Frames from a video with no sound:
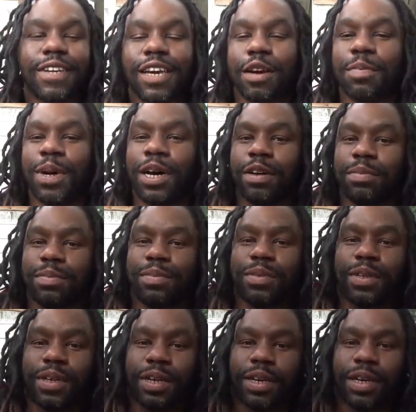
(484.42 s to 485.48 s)
come up
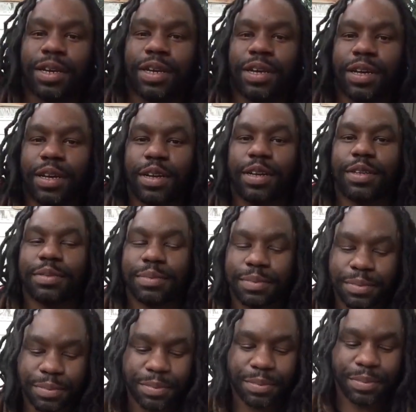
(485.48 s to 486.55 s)
and. Uh,
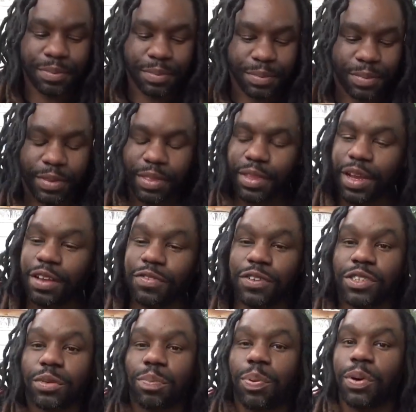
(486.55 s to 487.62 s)
thanks for
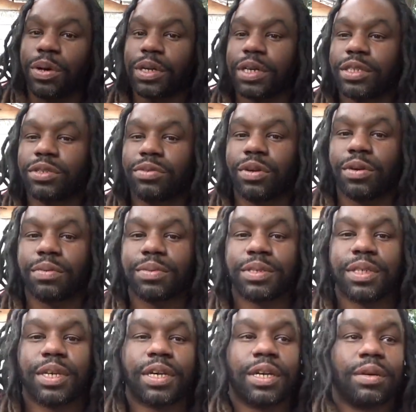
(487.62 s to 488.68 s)
supporting us. You know what I'm
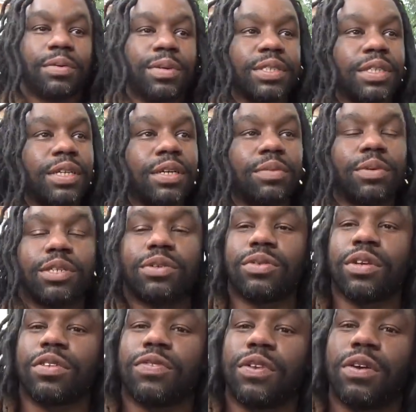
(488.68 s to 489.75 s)
saying? Once again, we do
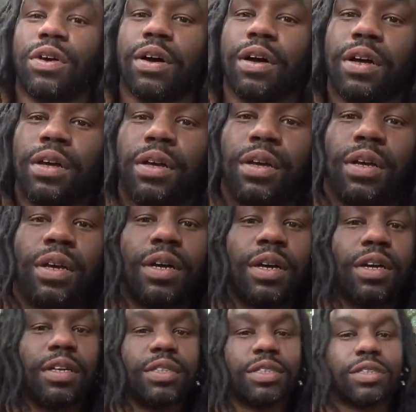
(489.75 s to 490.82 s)
this for y'all.
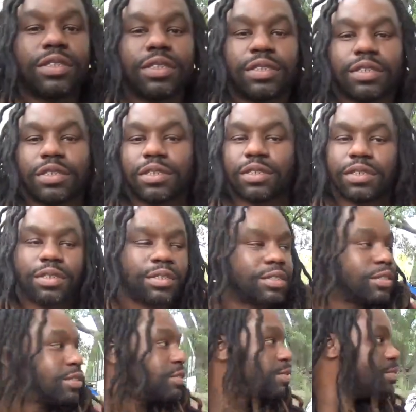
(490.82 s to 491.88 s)
Uh, you know